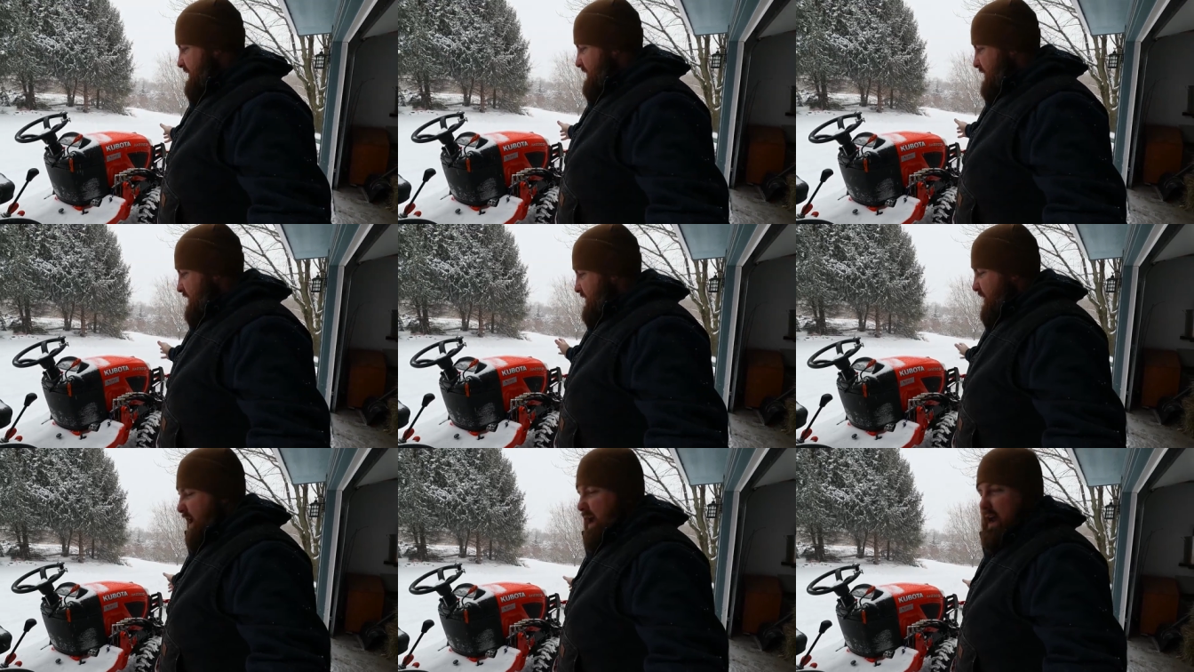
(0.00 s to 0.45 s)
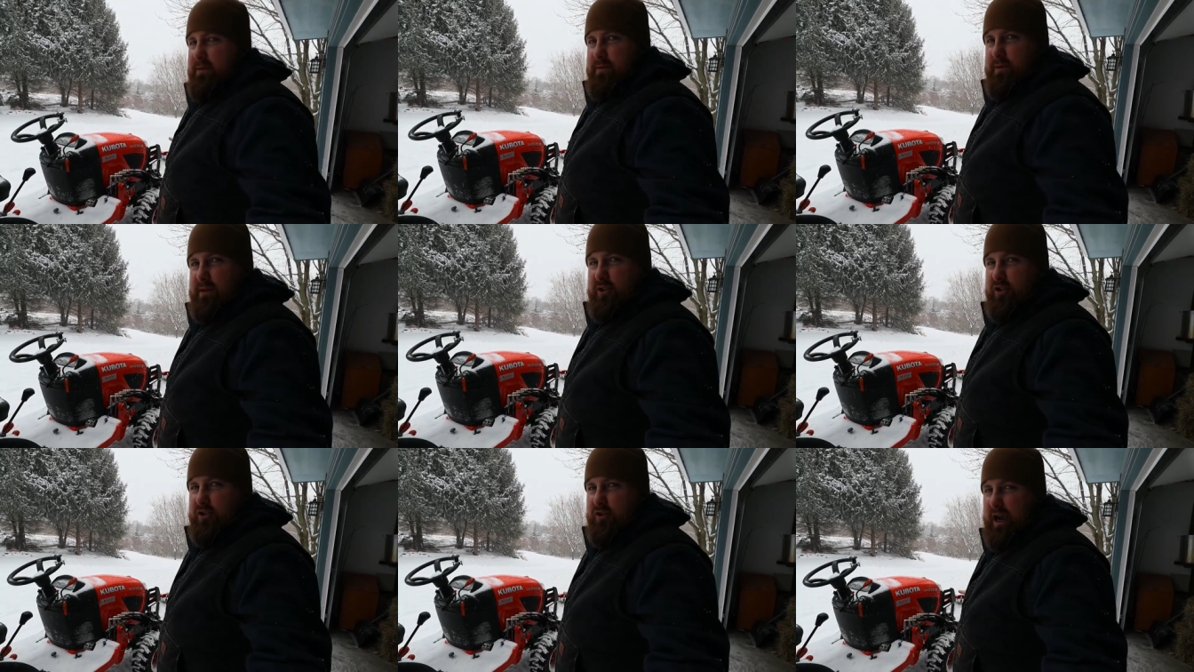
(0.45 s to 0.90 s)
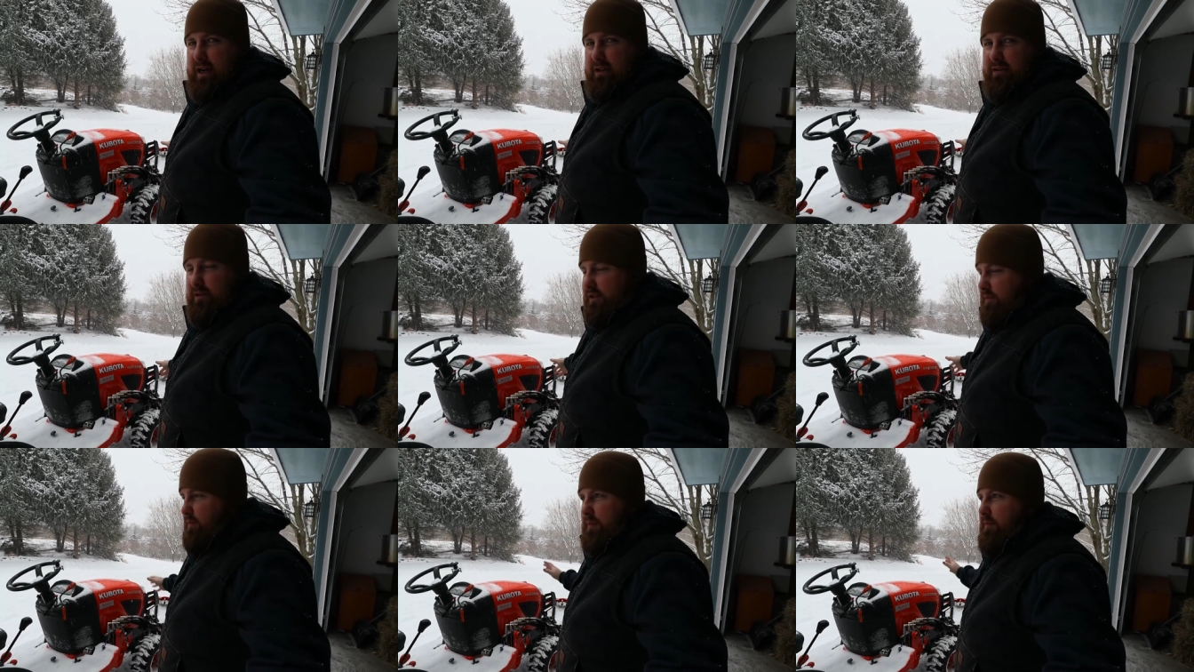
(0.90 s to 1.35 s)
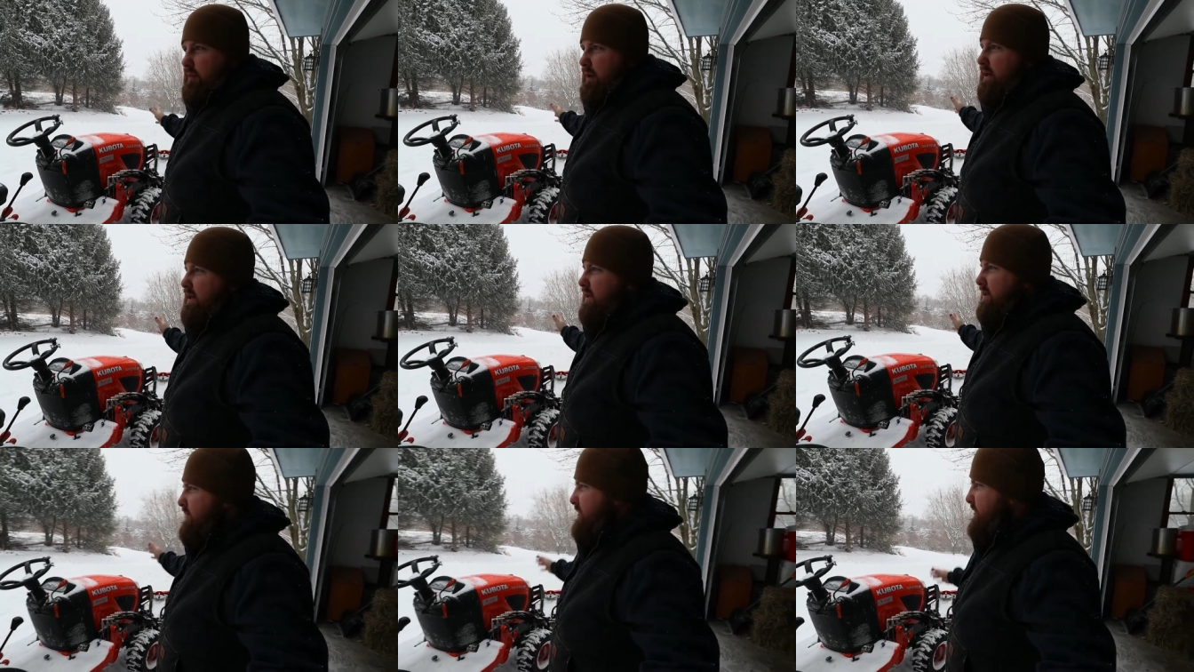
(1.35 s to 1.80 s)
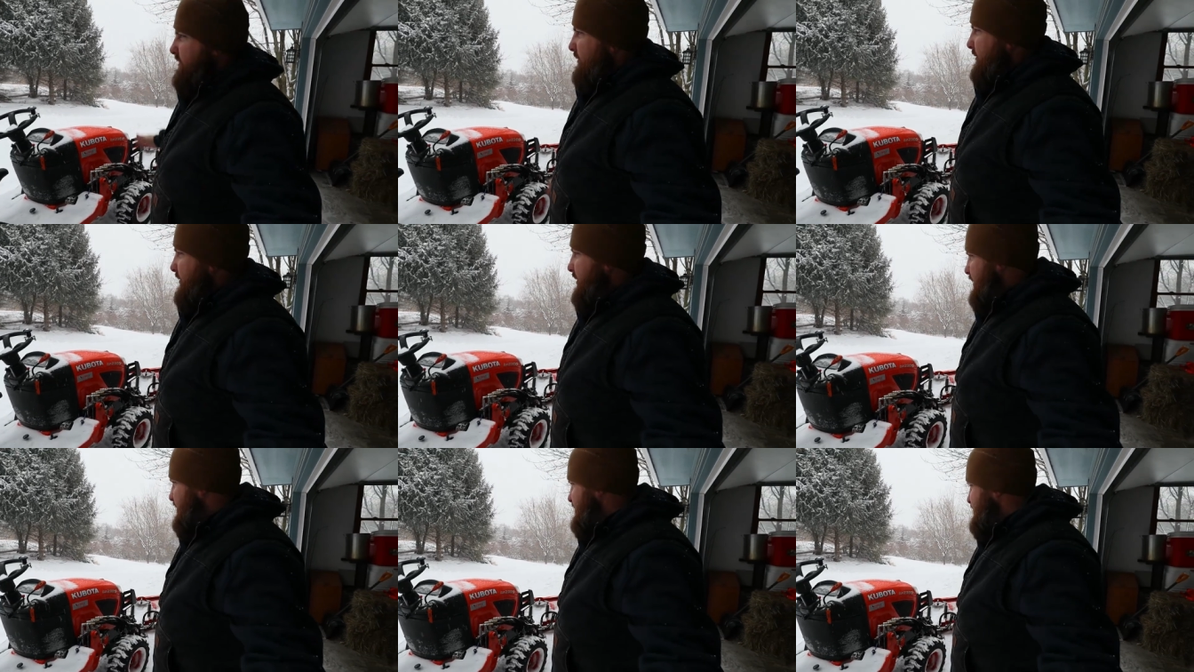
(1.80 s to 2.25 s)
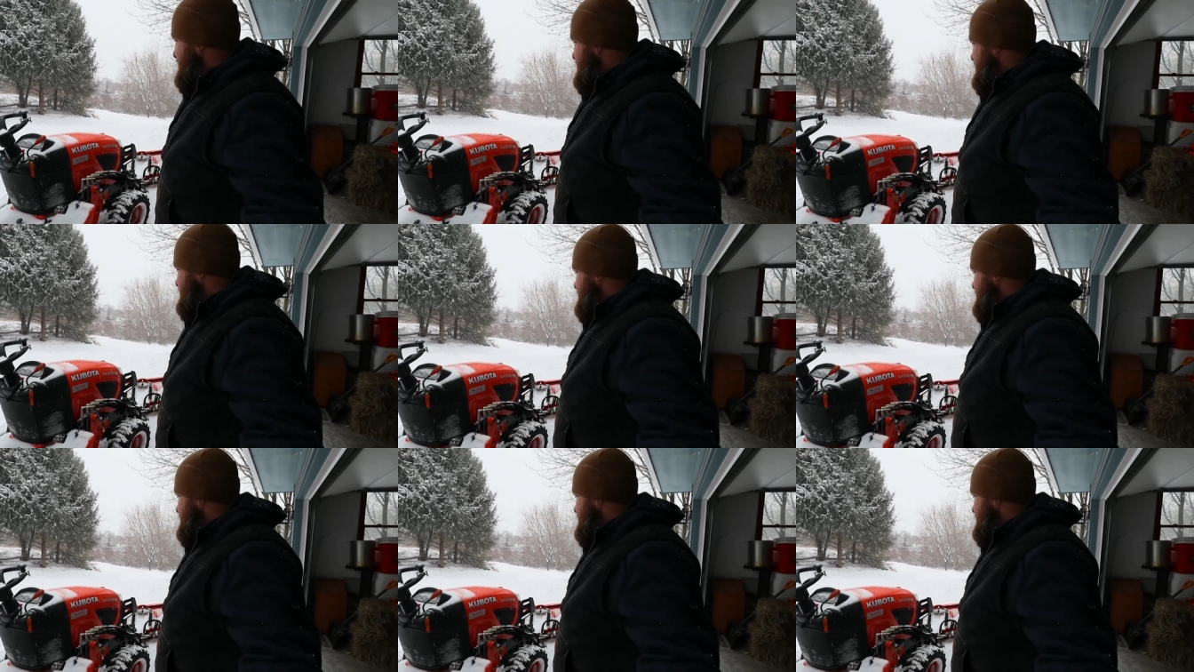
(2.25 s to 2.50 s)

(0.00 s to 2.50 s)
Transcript: that you had with the tractor that's been bugging you so long?